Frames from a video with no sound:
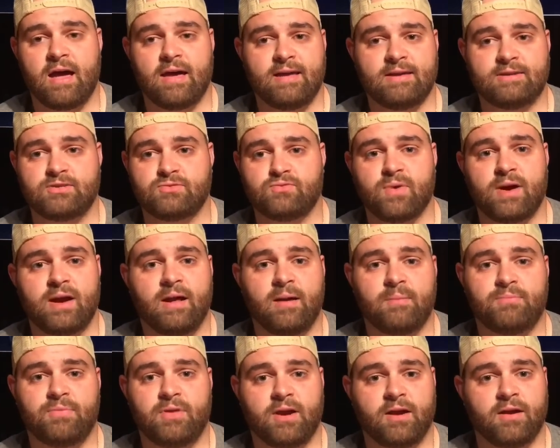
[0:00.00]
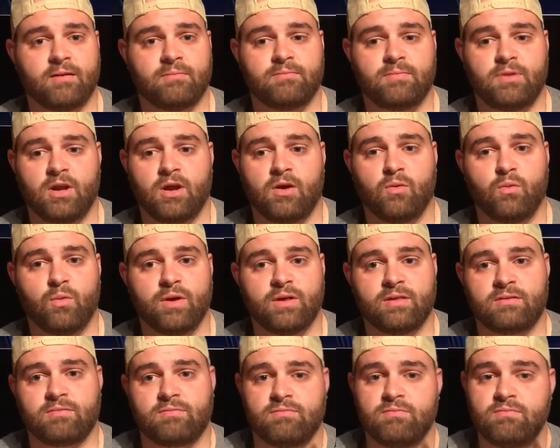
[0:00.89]
It's right up there, you know,
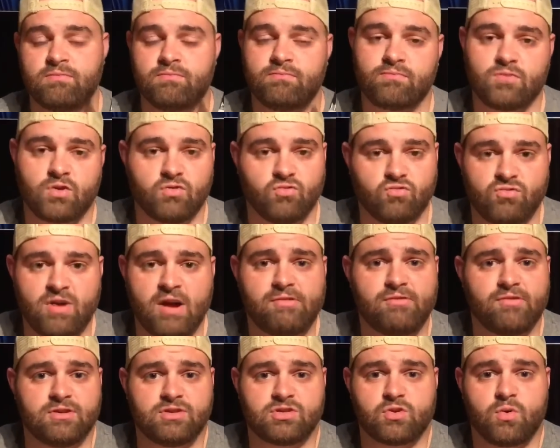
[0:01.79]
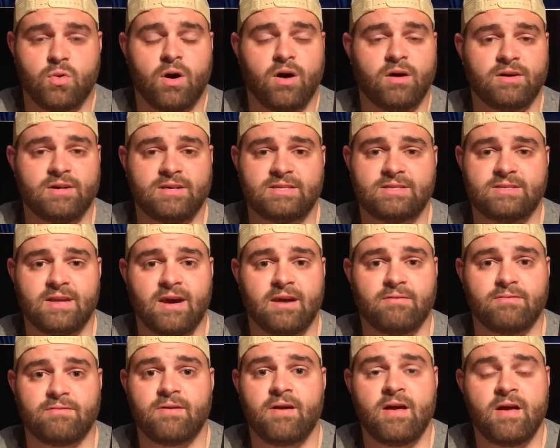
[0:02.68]
with reference quality
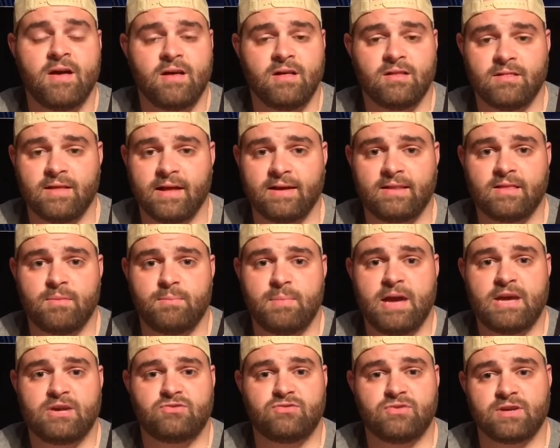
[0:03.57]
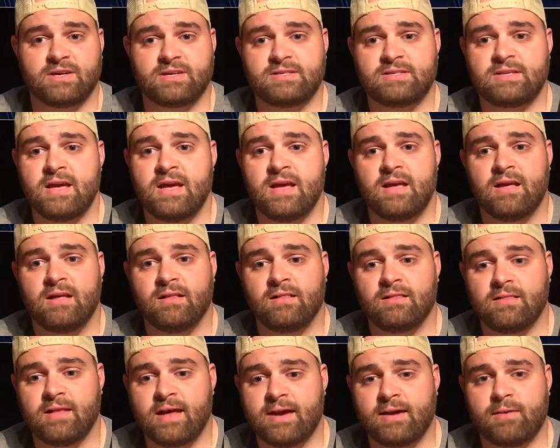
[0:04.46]
stuff like The Matrix,
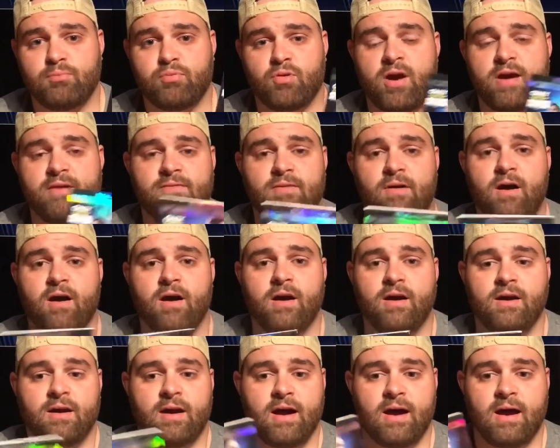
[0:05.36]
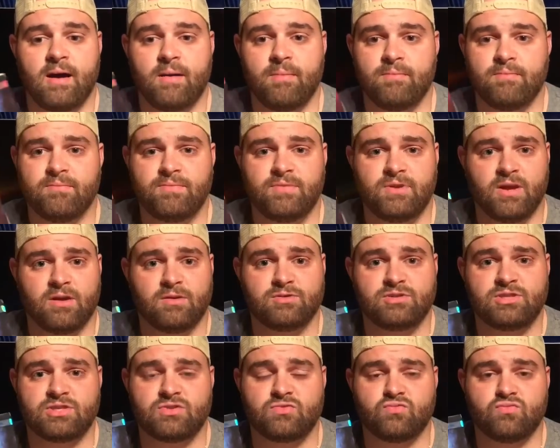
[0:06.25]
like Braveheart, you know,
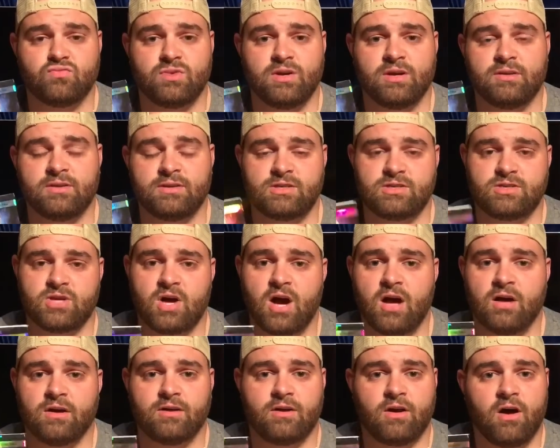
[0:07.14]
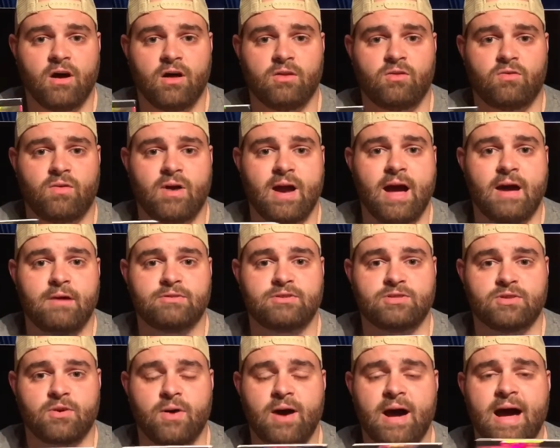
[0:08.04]
just really solid all around.
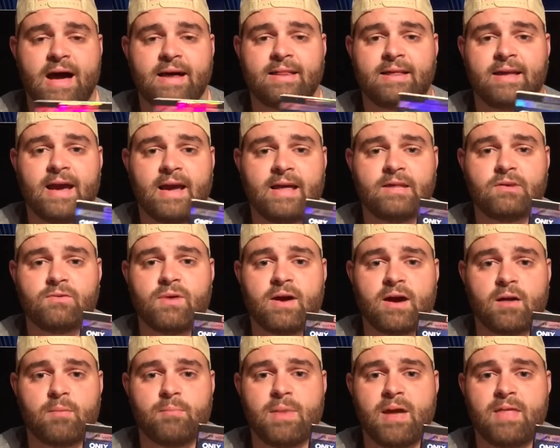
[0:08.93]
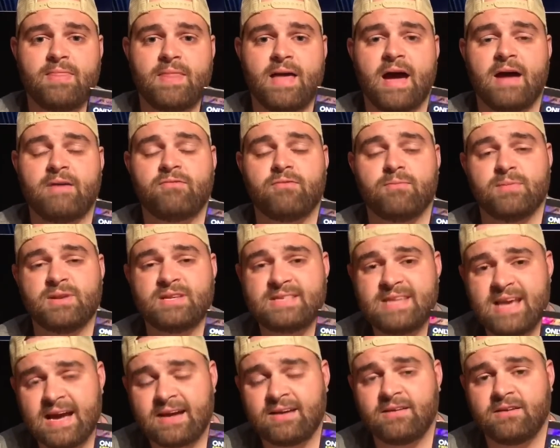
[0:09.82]
So highly, highly recommend that from a
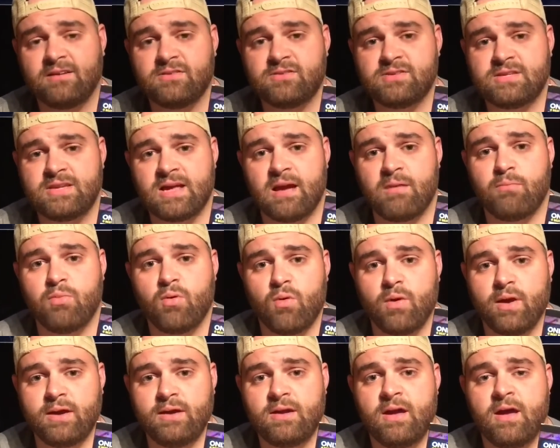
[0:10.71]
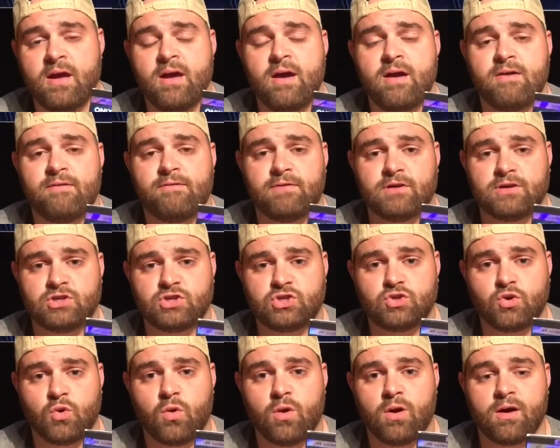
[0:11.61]
technical standpoint for
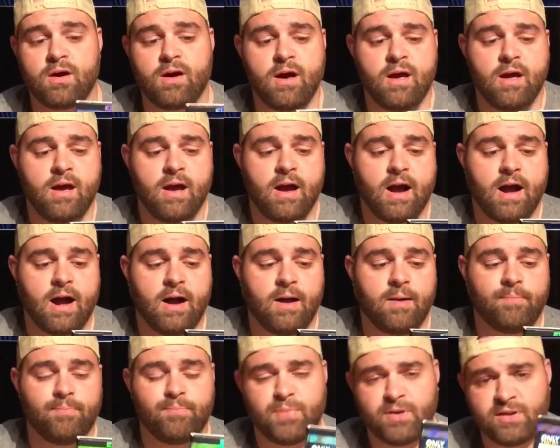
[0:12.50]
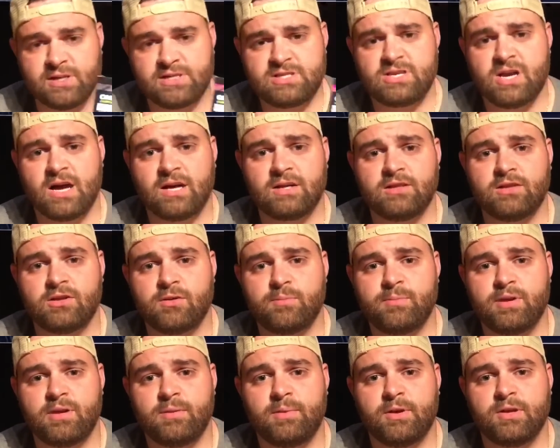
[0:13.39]
sure. But let's talk a
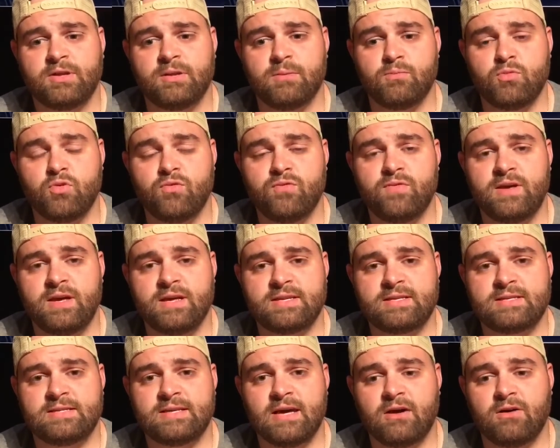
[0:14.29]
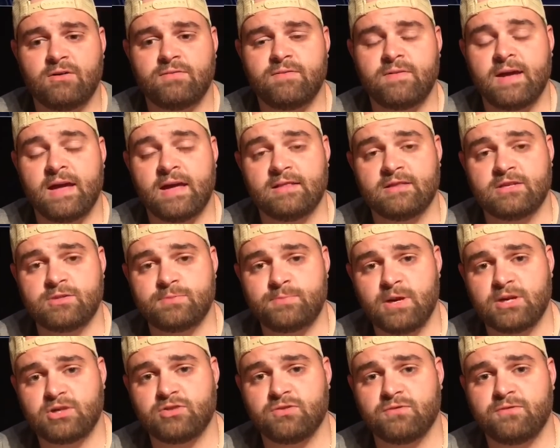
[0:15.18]
little bit about the movie itself and the
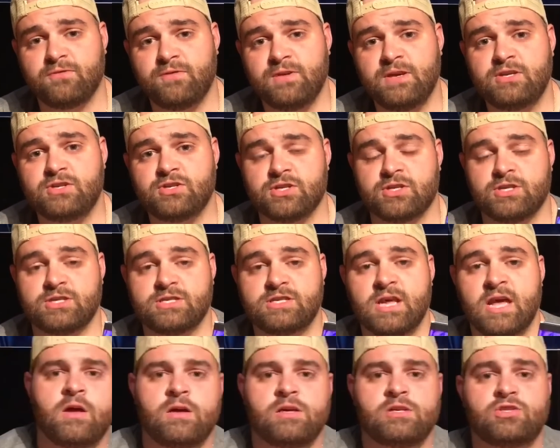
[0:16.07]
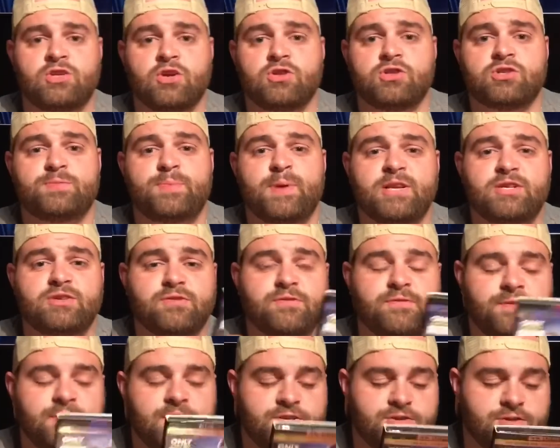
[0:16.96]
special features. So the special
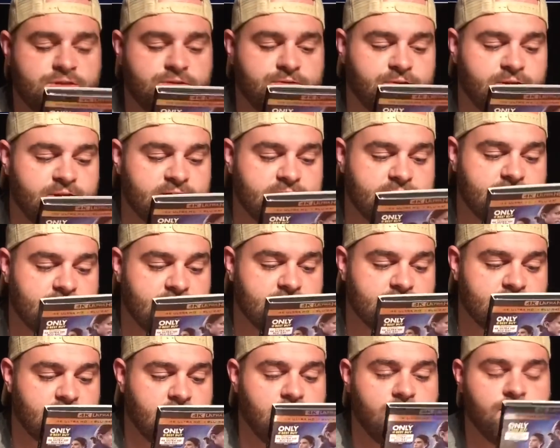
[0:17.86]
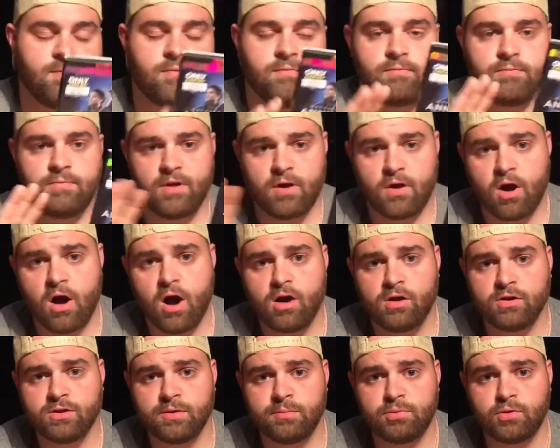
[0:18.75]
features for this disc, they're
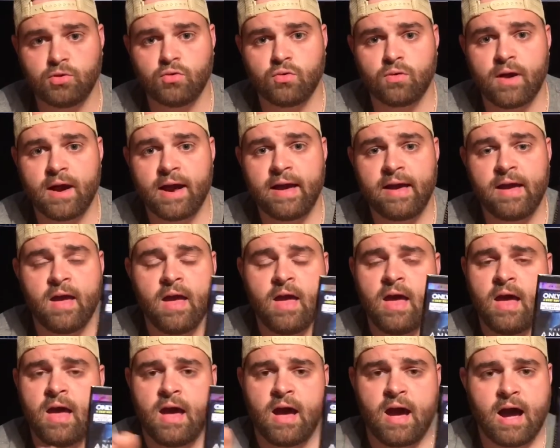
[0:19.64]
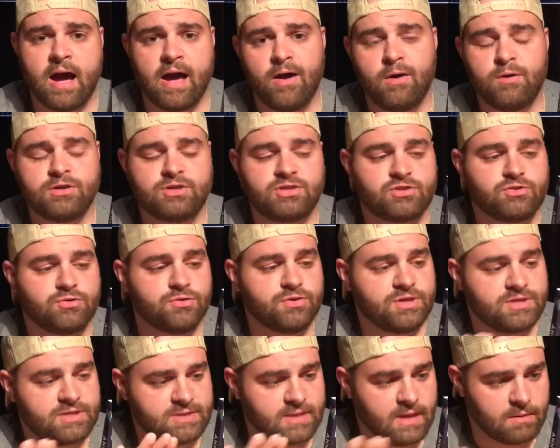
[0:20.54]
all on the Blu-ray. I always screw
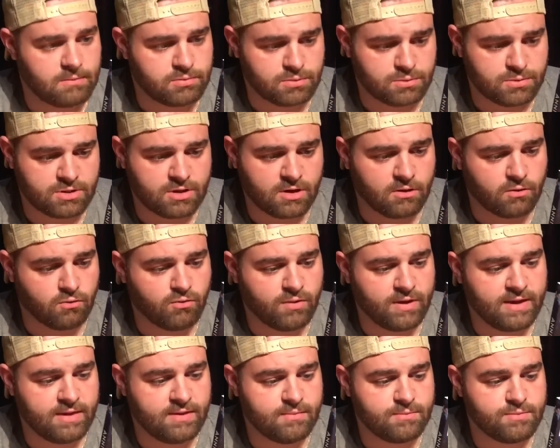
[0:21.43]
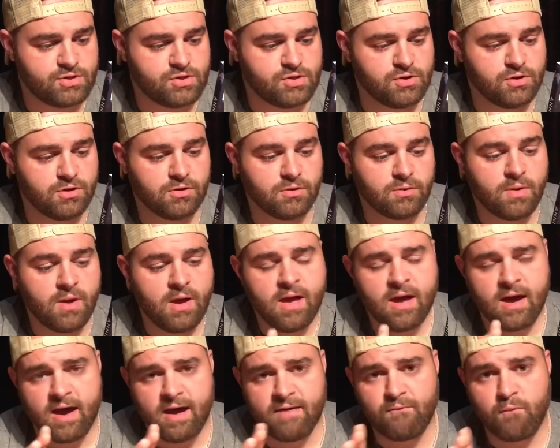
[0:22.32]
this up, so I'm just going to read them to you.
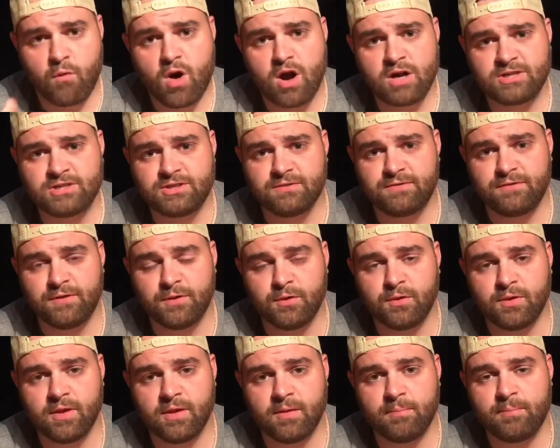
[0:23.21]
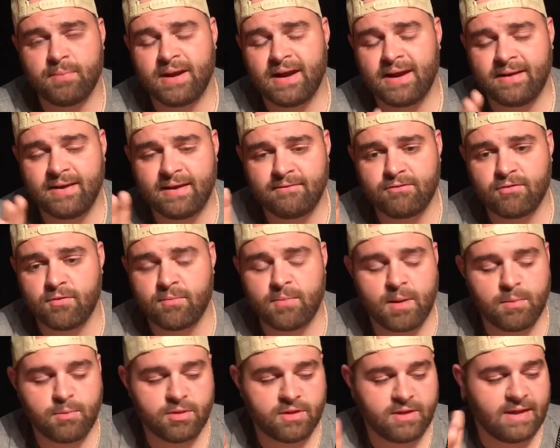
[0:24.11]
I've watched a few of them, but I never
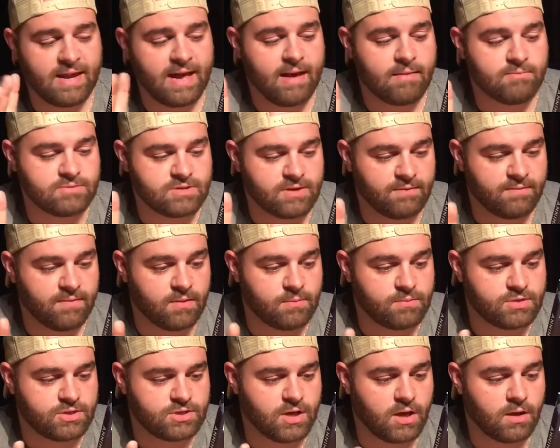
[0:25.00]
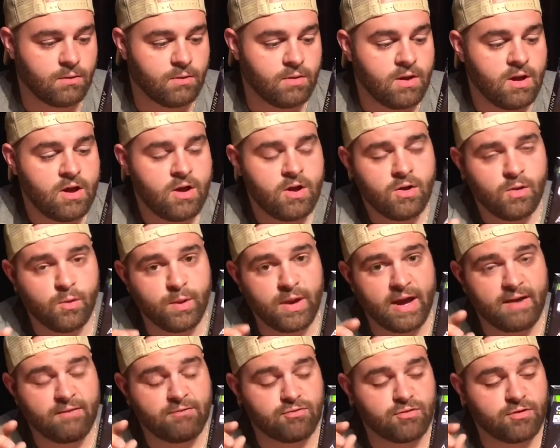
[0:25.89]
remember the names of them. So we
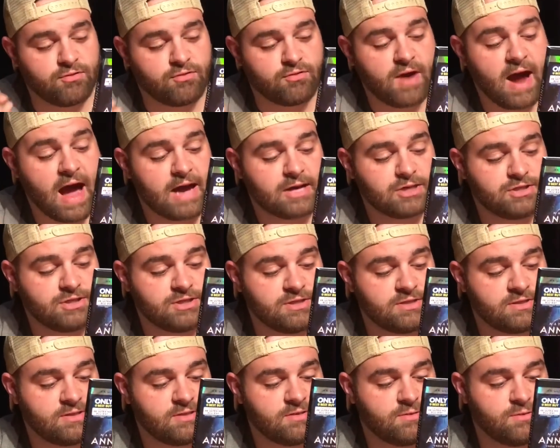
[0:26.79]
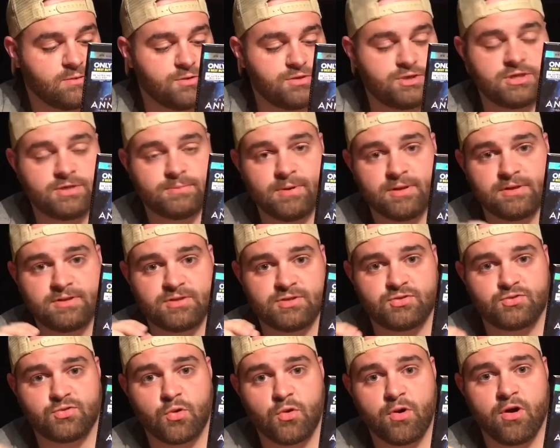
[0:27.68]
have Refractions, which is about the
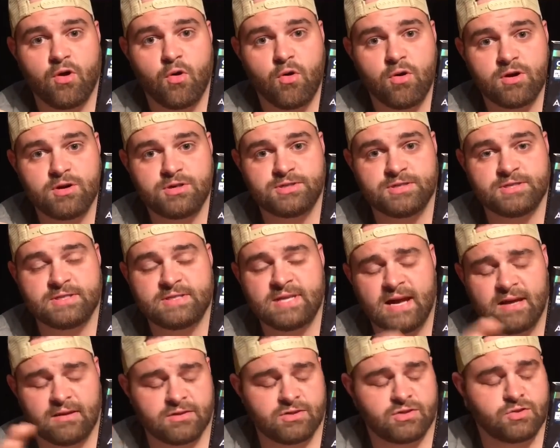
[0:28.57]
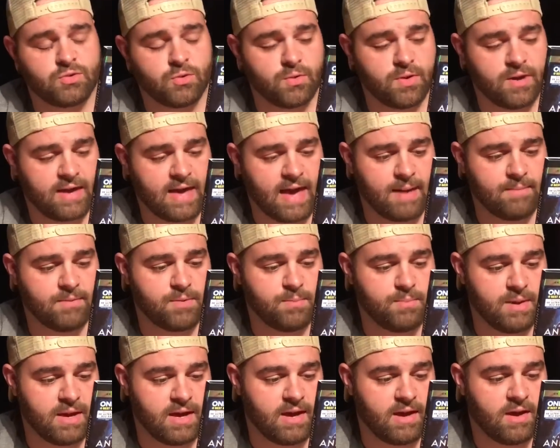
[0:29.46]
story origins, how the story came to
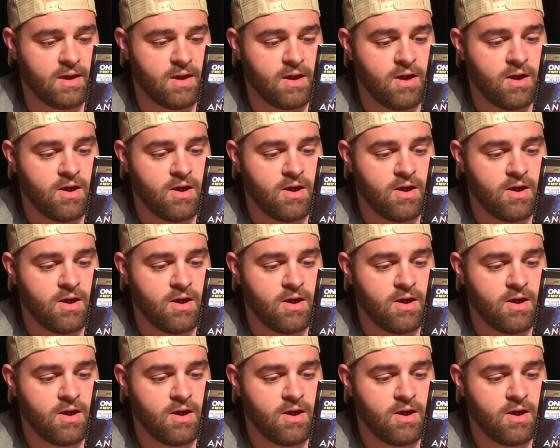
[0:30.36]
be.